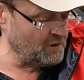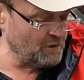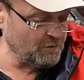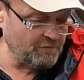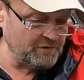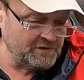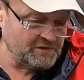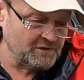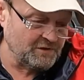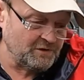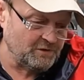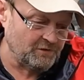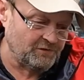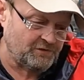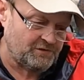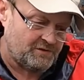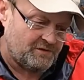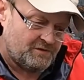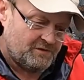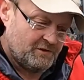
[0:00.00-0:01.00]
good
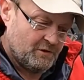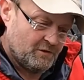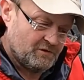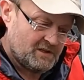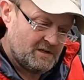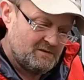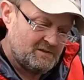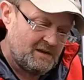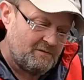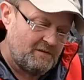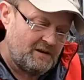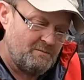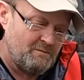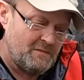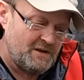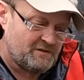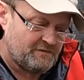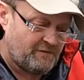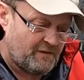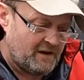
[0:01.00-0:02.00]
results. Don't seem to have any
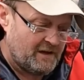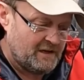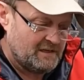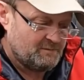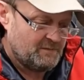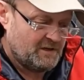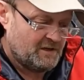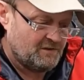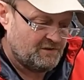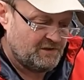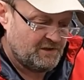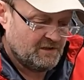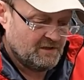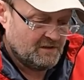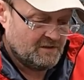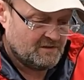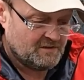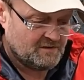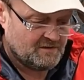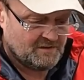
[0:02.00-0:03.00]
misfires because you can